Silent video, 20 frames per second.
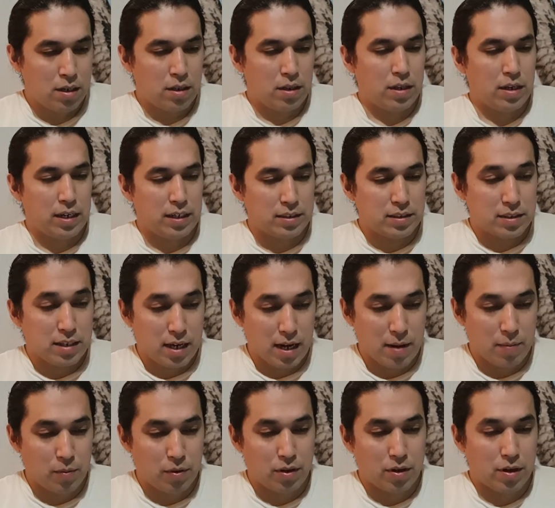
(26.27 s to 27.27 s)
Then, as
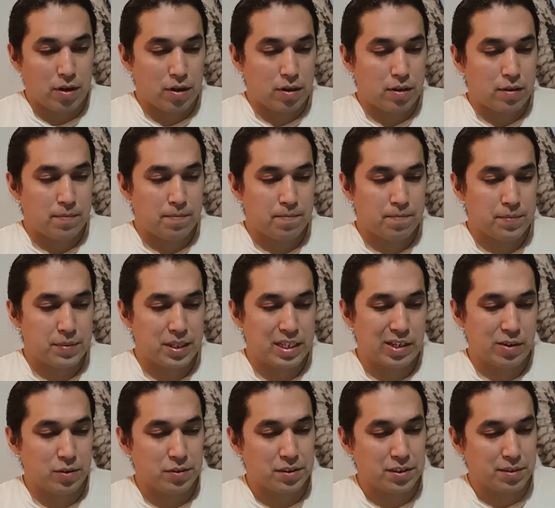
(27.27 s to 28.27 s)
time went on,
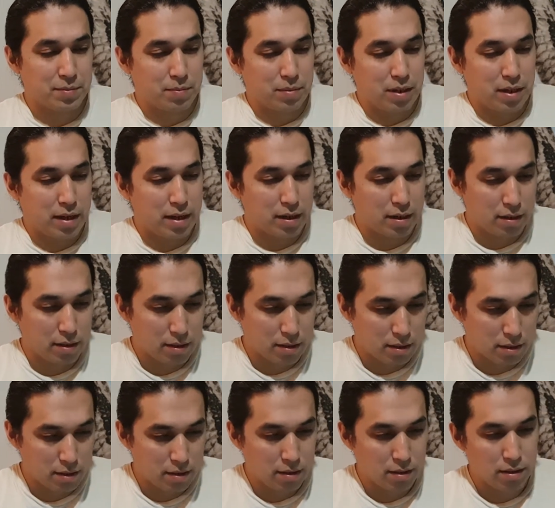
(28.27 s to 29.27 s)
there was some land.
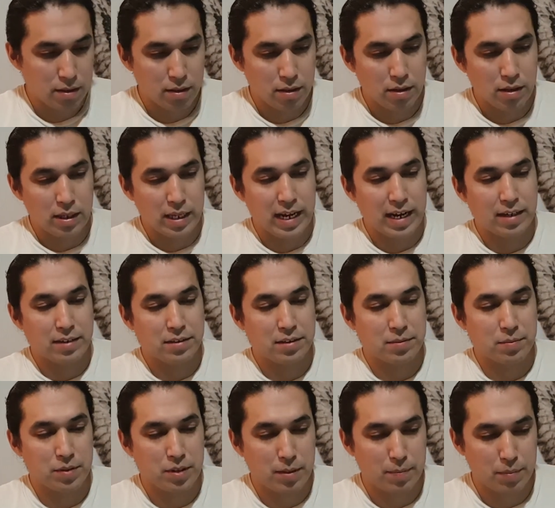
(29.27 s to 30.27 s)
They had
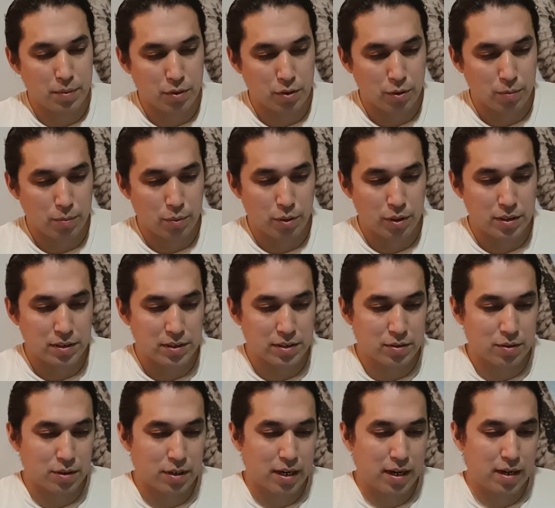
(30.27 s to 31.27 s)
some typical
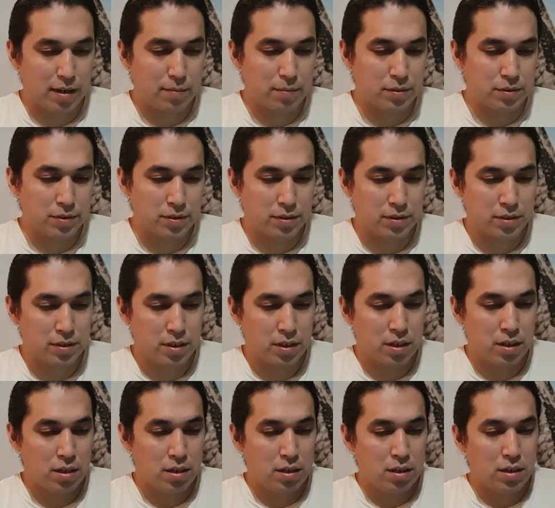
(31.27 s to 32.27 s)
prehistoric animals.
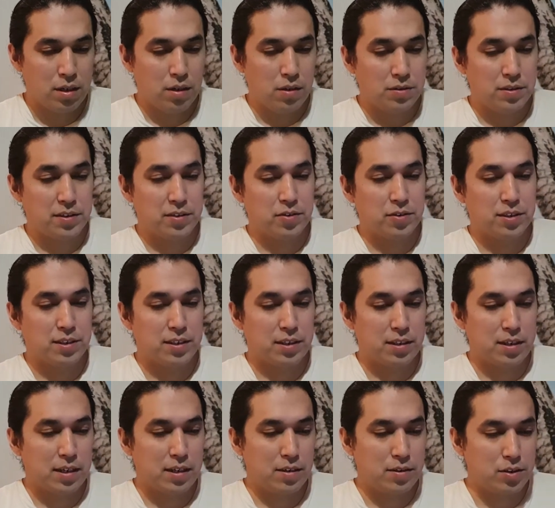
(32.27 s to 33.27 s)
It was interesting
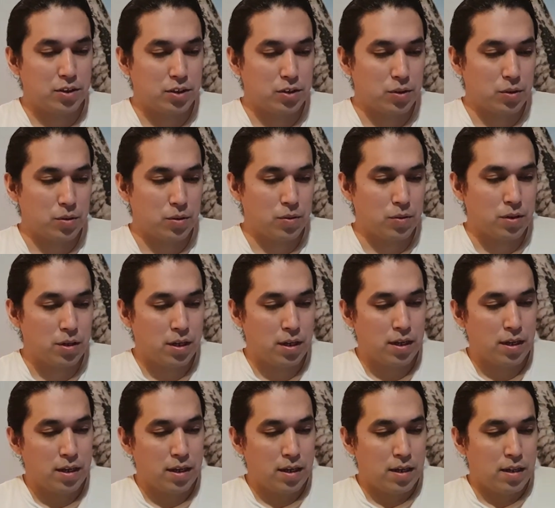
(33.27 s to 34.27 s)
they didn't show
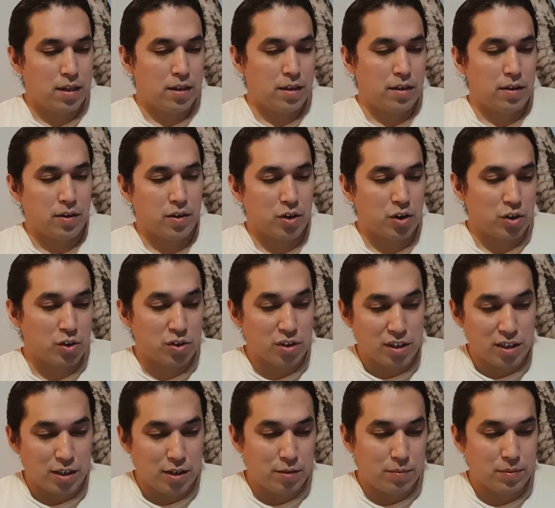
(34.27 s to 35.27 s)
the early
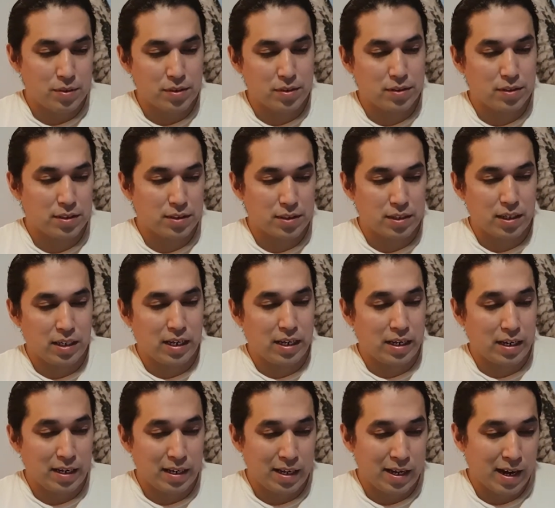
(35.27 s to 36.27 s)
humans, the
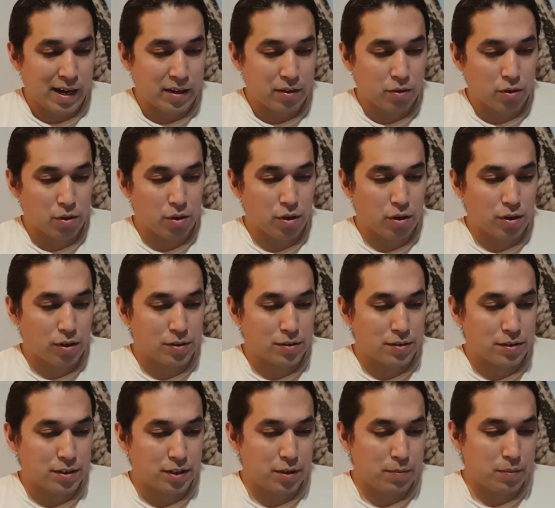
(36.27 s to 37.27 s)
Neanderthals,
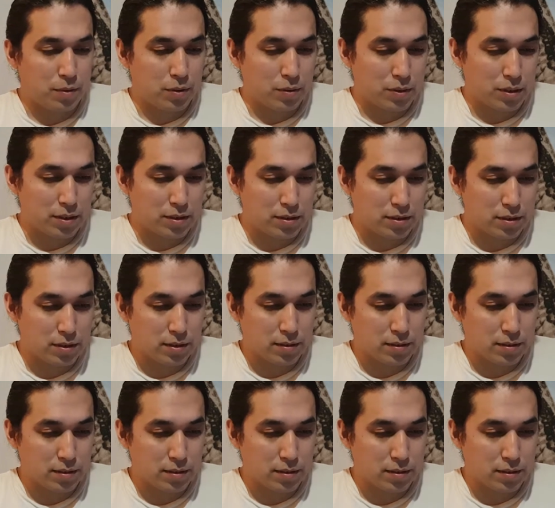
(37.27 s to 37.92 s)
humanoids.